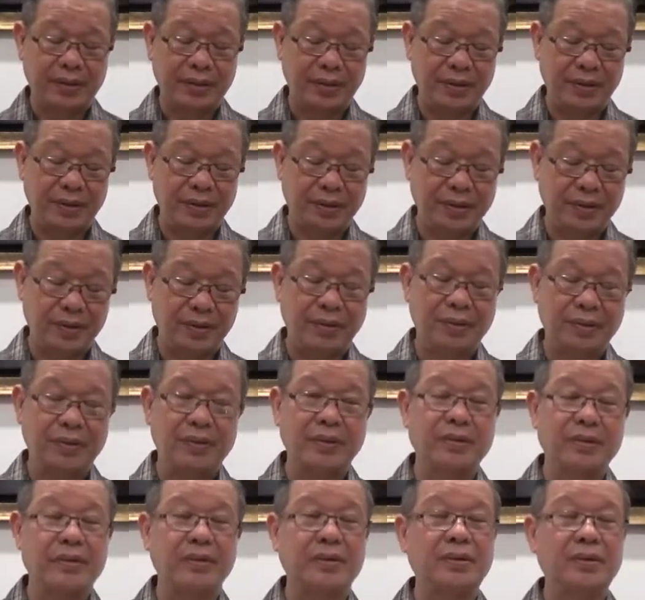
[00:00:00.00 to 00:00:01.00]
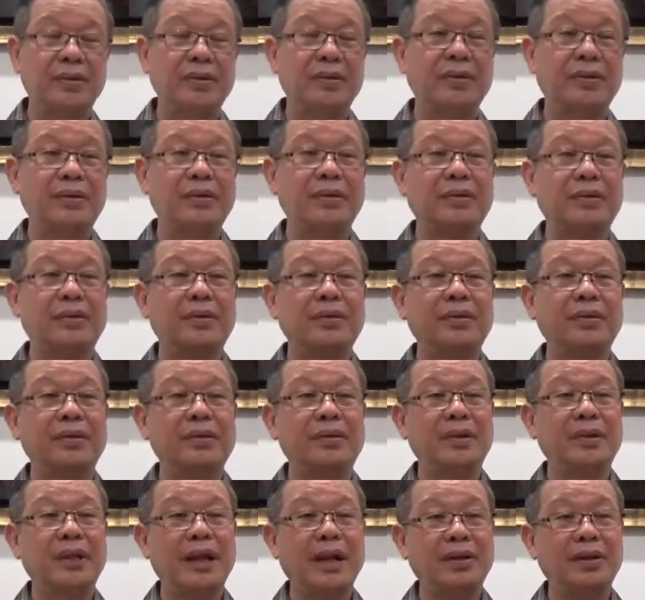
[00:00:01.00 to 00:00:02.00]
You
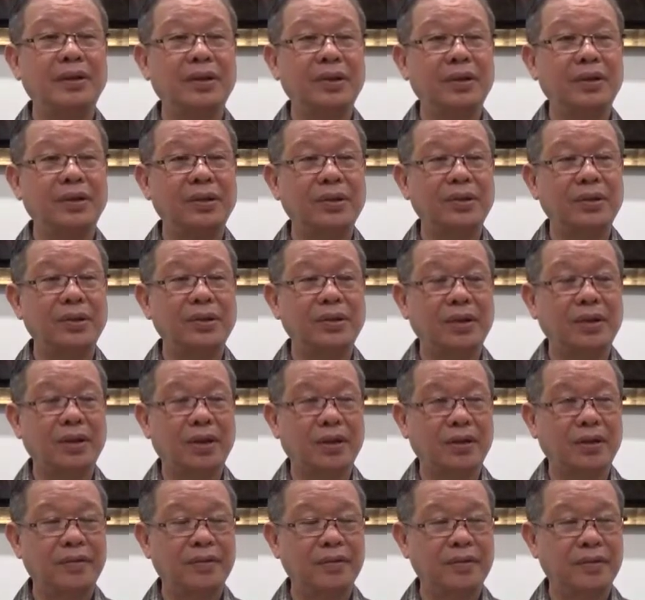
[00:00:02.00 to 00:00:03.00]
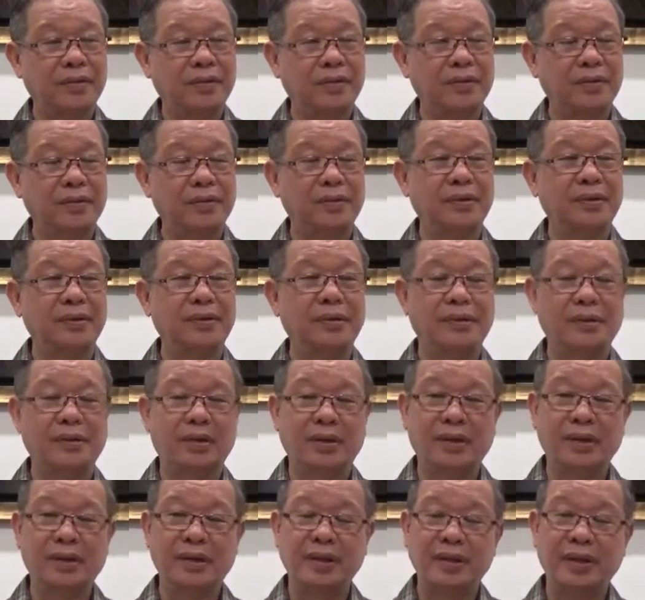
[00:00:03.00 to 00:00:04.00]
let go of
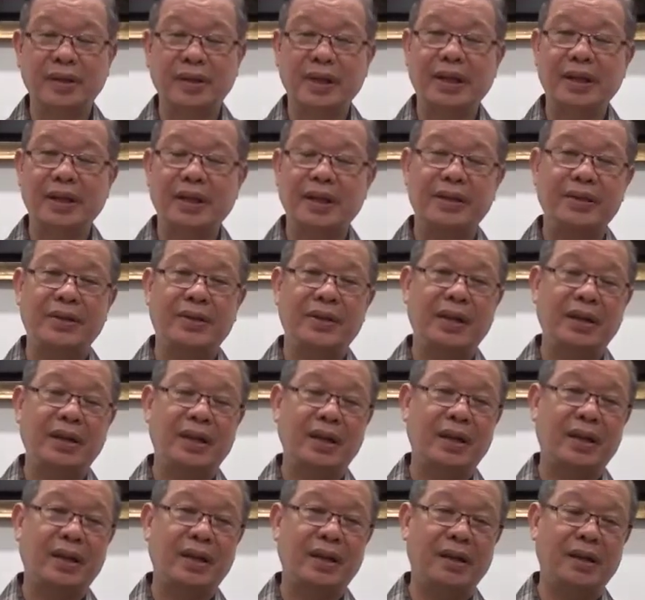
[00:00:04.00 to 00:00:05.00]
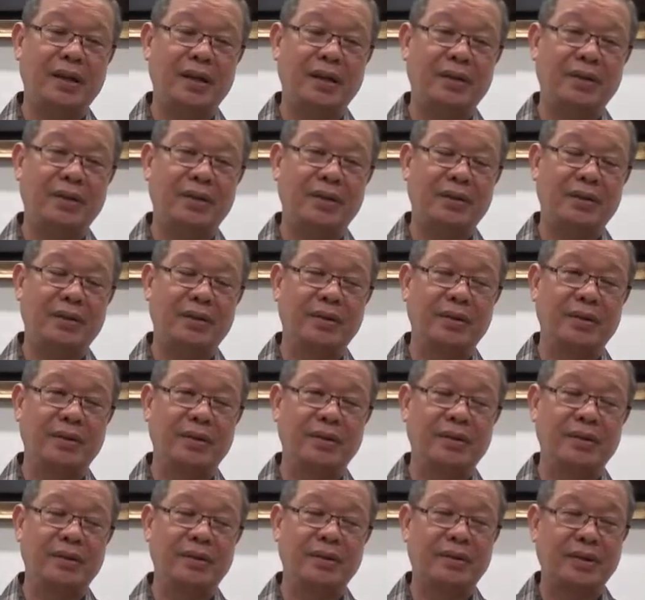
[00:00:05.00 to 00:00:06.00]
all the things that are
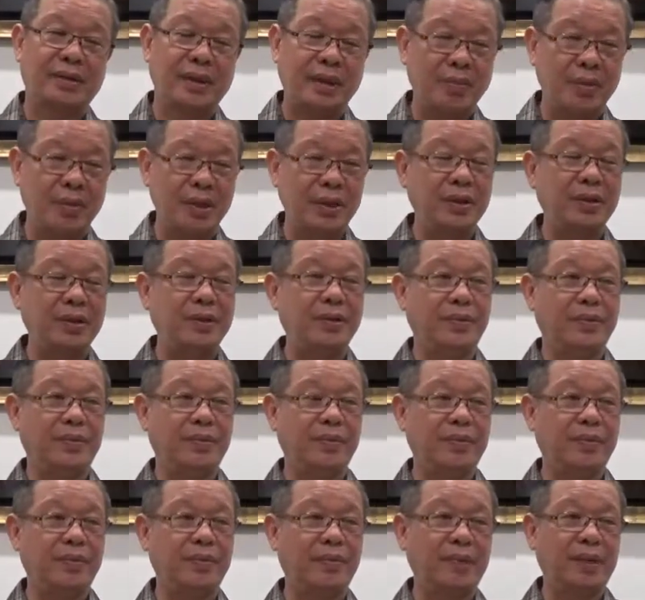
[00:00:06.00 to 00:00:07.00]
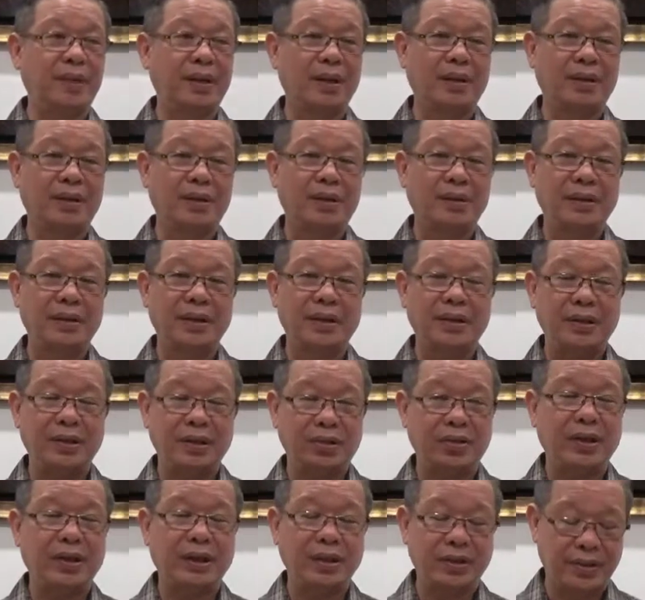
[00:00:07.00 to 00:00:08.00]
troubling you, all the
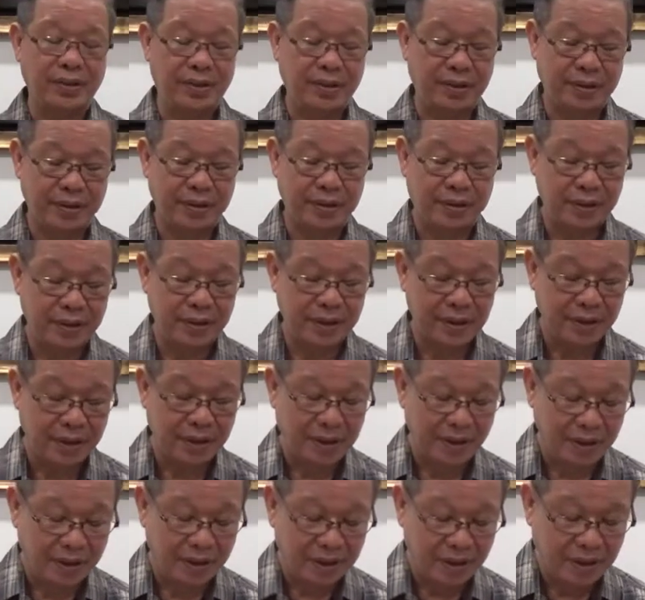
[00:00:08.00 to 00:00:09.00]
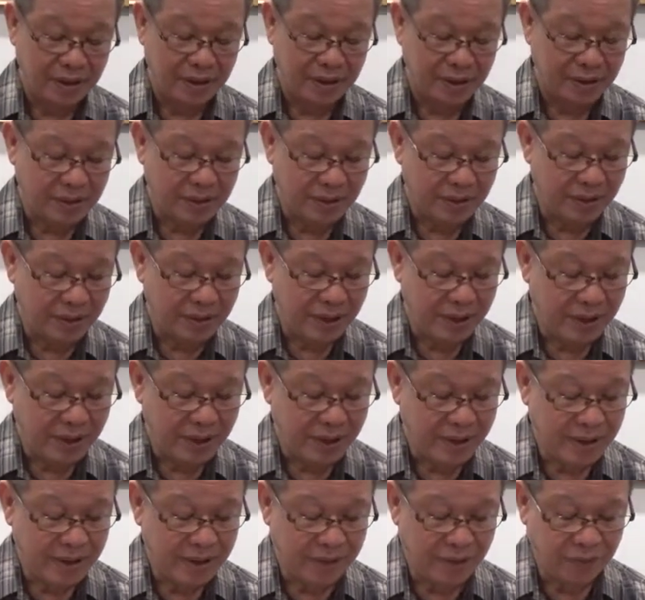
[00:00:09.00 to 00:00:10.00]
distractions, right? So
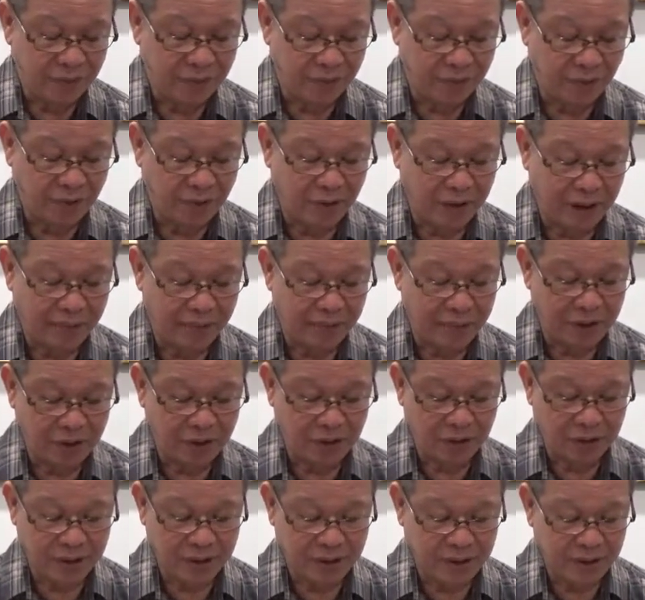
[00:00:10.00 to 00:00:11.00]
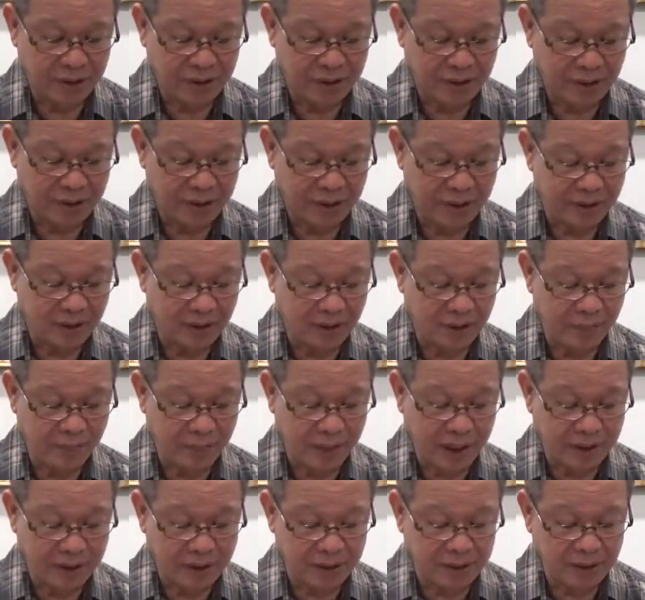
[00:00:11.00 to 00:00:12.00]
here, four are mentioned. They're called
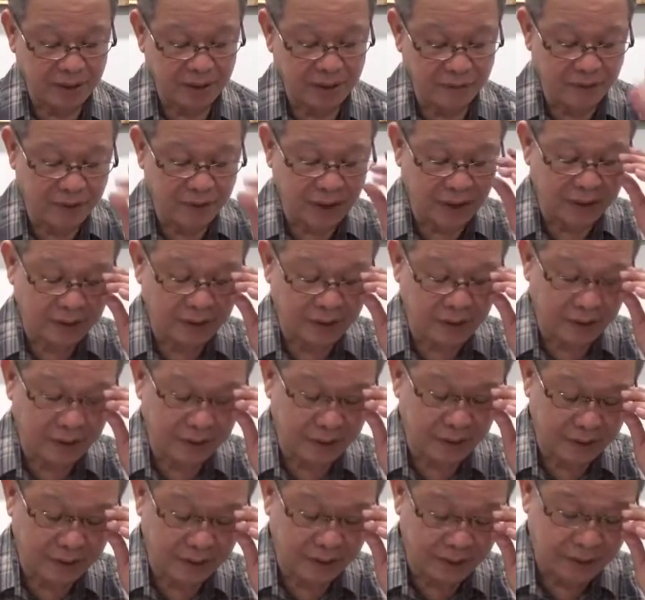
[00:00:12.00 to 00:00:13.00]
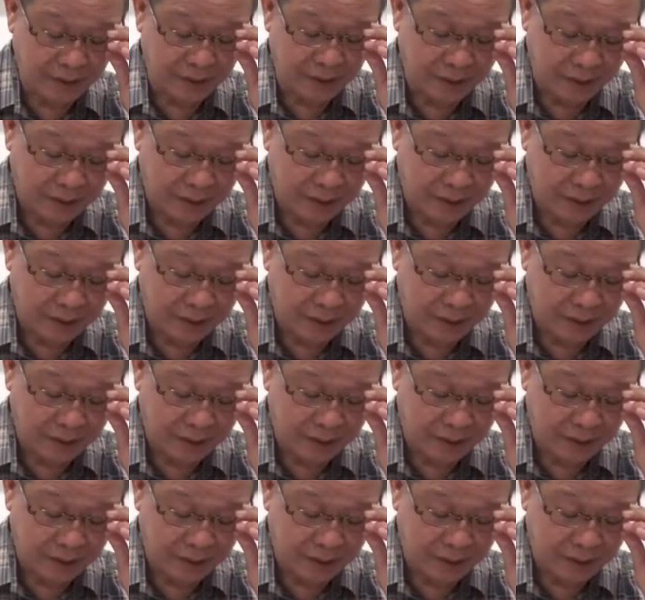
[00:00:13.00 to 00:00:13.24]
mental influxes. Yeah?